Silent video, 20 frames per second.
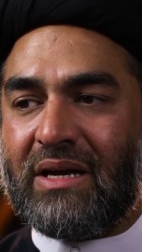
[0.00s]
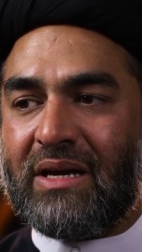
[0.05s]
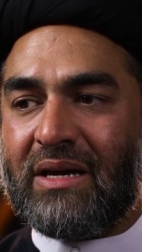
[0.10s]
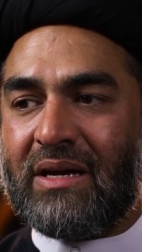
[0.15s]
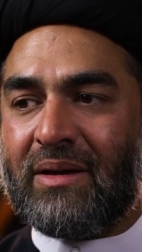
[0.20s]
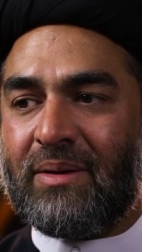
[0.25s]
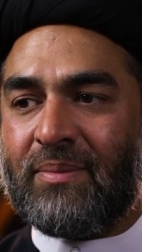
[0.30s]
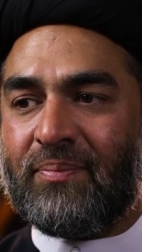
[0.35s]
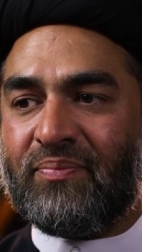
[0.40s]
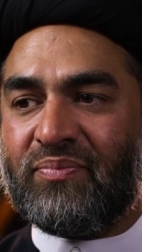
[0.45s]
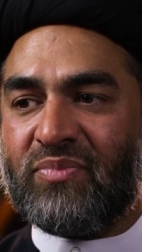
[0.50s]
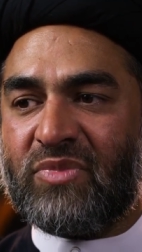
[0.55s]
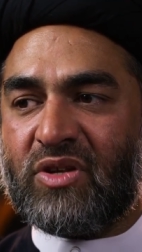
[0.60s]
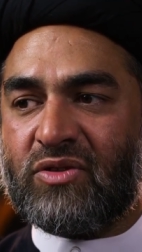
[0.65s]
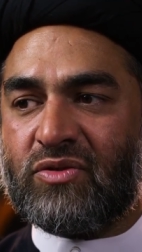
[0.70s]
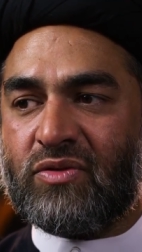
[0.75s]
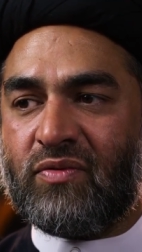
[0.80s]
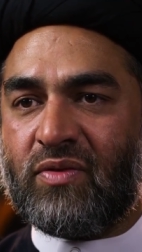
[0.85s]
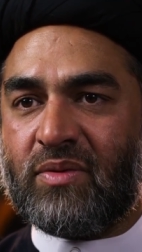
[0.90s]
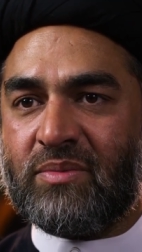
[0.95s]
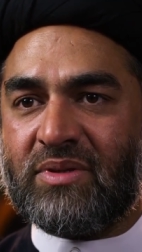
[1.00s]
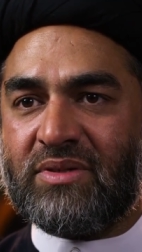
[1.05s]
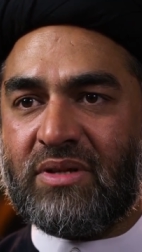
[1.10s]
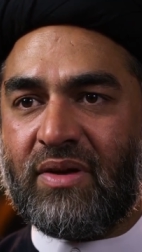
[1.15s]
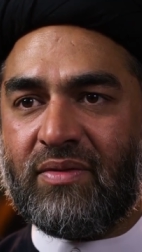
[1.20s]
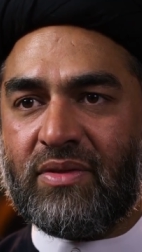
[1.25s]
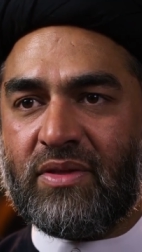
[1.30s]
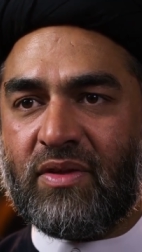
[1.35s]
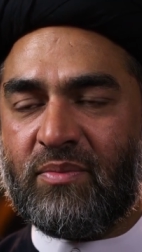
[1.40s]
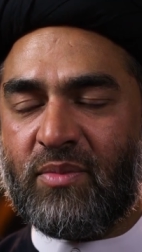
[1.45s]
Um, so from the
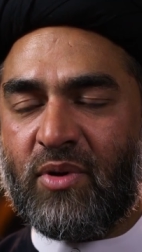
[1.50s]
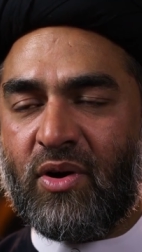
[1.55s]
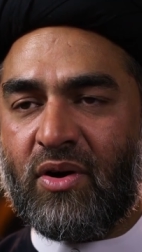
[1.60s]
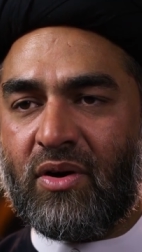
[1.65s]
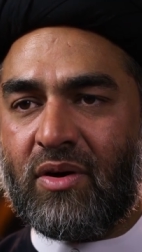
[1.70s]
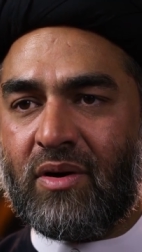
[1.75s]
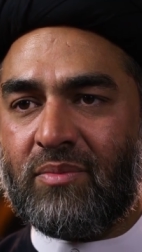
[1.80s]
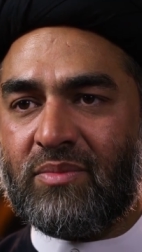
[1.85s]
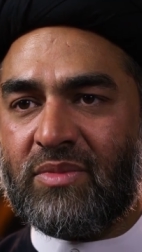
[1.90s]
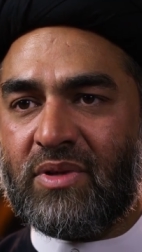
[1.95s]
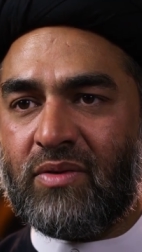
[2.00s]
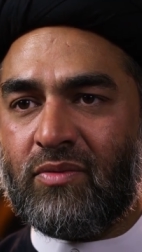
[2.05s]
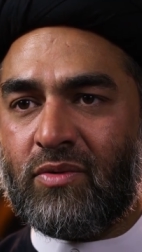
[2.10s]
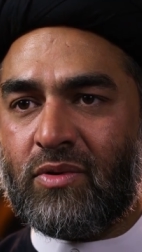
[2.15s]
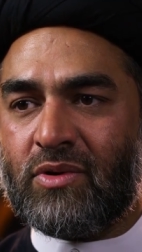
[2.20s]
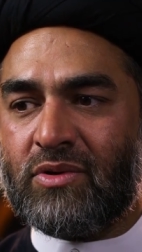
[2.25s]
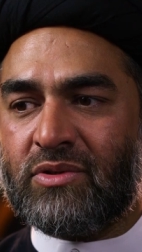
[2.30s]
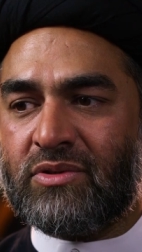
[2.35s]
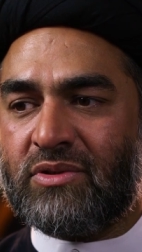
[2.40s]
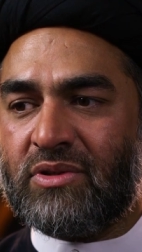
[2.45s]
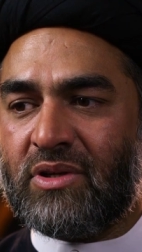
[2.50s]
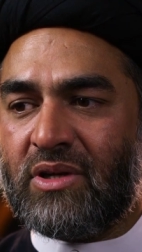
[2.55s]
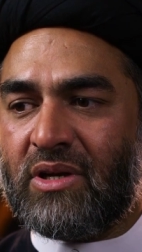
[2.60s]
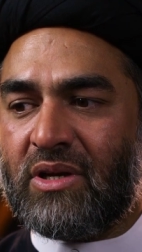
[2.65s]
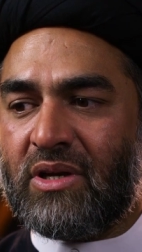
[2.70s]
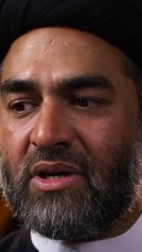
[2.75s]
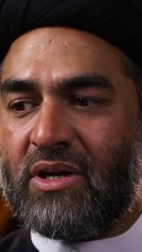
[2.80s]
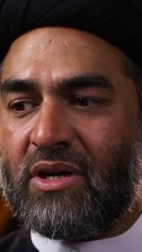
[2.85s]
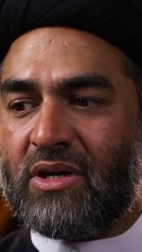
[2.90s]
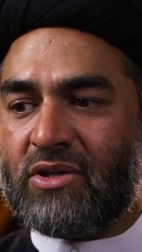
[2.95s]
7th of Muharram, there was
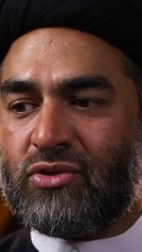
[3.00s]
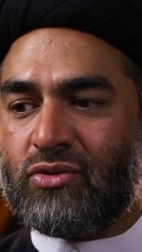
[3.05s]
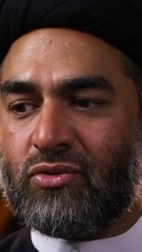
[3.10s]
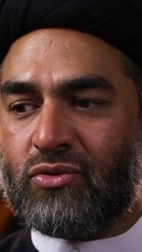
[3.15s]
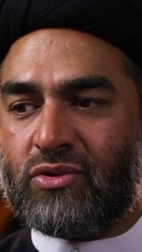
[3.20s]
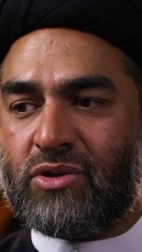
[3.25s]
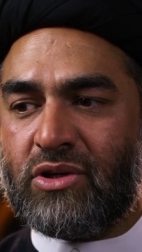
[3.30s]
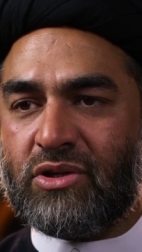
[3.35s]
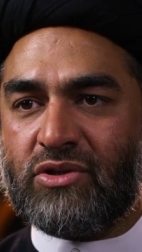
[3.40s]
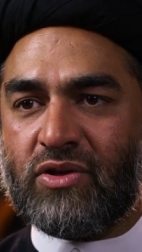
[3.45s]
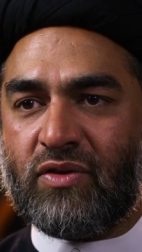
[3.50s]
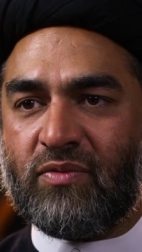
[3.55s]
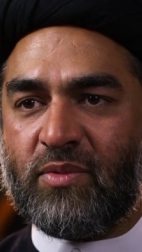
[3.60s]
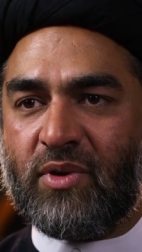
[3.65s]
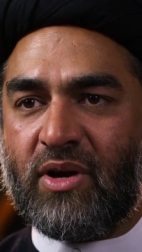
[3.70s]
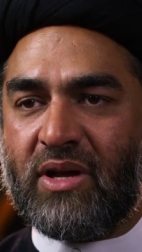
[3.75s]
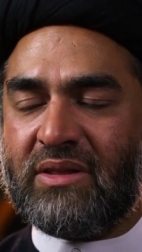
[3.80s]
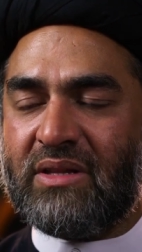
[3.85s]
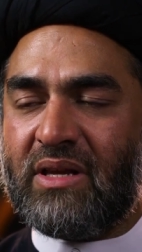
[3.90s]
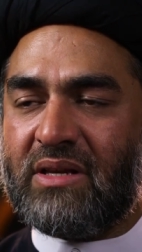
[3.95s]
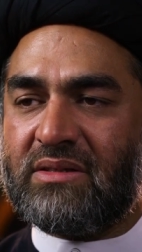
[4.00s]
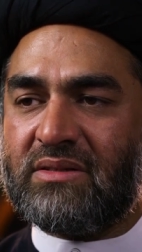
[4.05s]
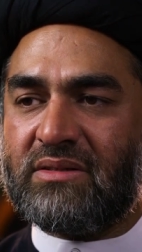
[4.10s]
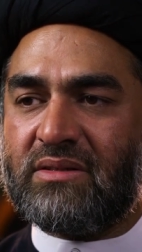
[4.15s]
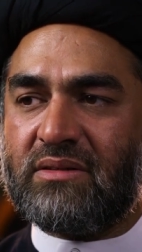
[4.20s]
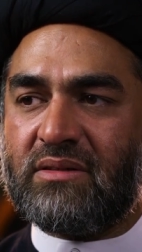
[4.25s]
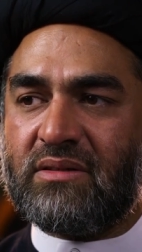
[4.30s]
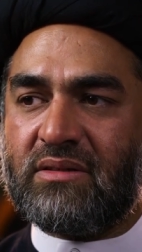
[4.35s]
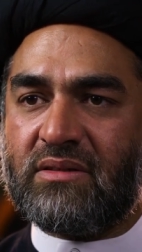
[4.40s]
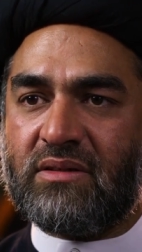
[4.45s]
a shortage of water, and then
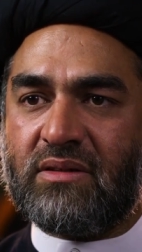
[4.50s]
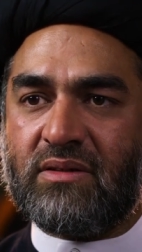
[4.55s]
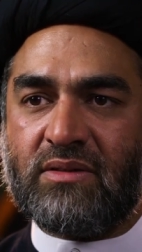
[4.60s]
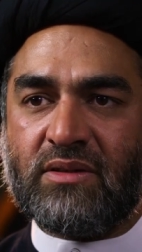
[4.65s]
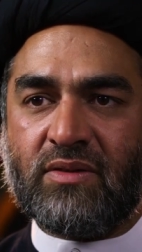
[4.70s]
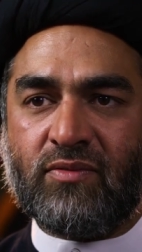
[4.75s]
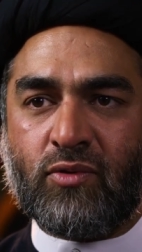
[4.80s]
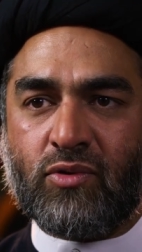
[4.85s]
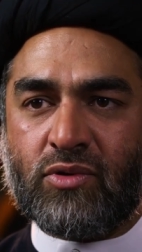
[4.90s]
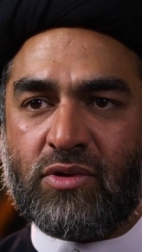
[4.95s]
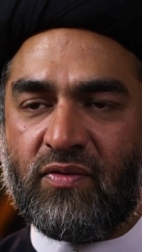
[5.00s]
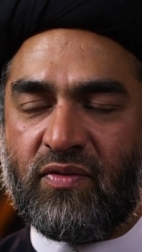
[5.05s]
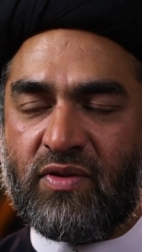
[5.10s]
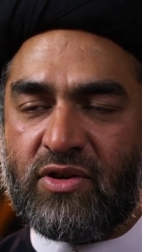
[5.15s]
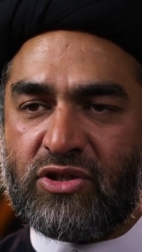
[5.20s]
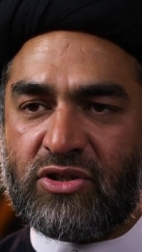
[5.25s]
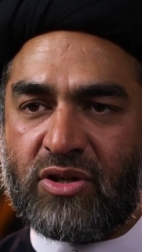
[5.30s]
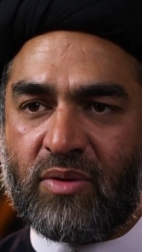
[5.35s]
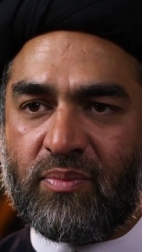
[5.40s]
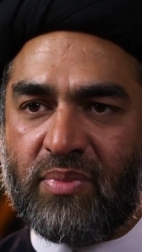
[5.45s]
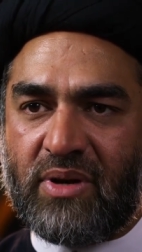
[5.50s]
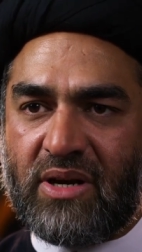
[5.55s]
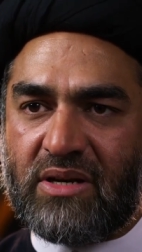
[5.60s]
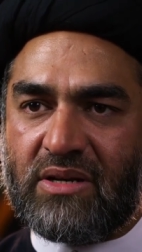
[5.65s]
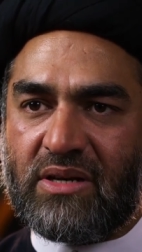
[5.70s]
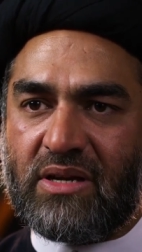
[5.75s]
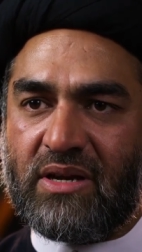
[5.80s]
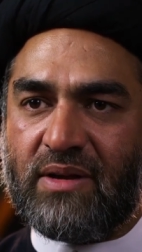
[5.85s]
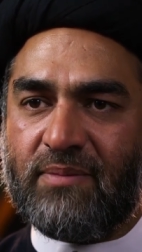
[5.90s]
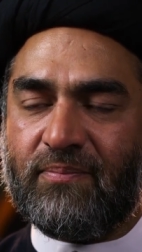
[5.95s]
the, the, water finished
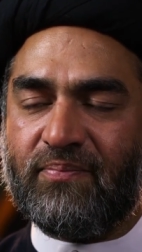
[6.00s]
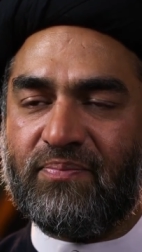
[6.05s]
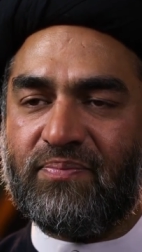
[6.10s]
completely.